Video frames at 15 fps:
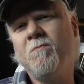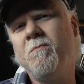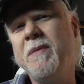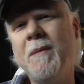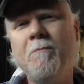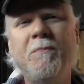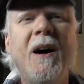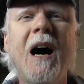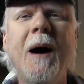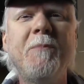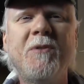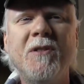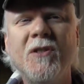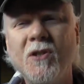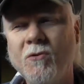pit
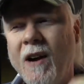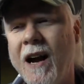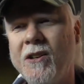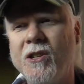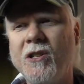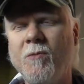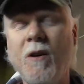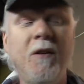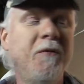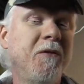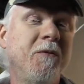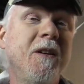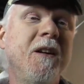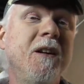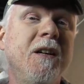pops and scratches? Well,
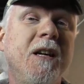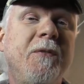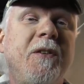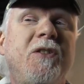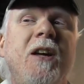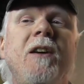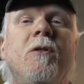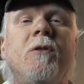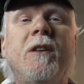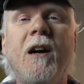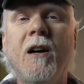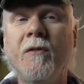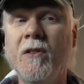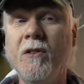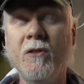if you take good
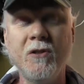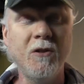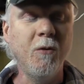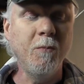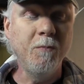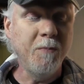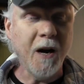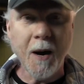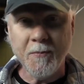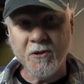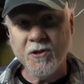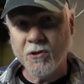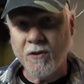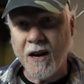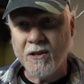care of it, there's no pops
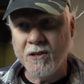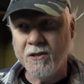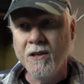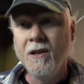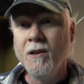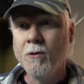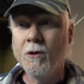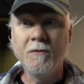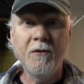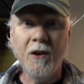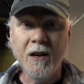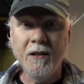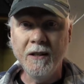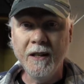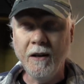and scratches or
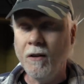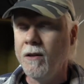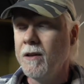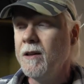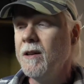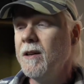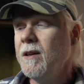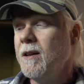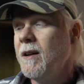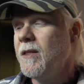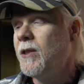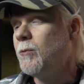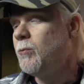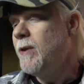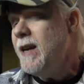very little.
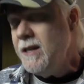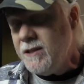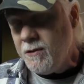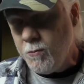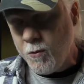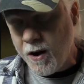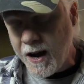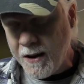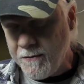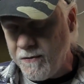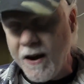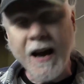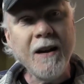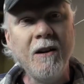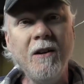The reason why
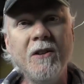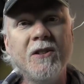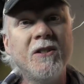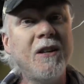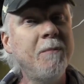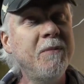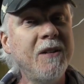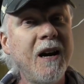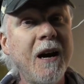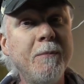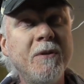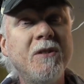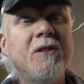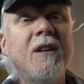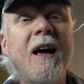vinyl
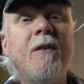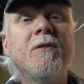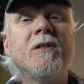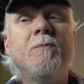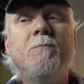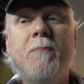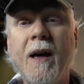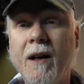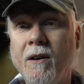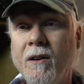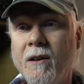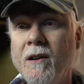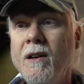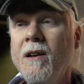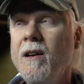sometimes sounds
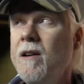better,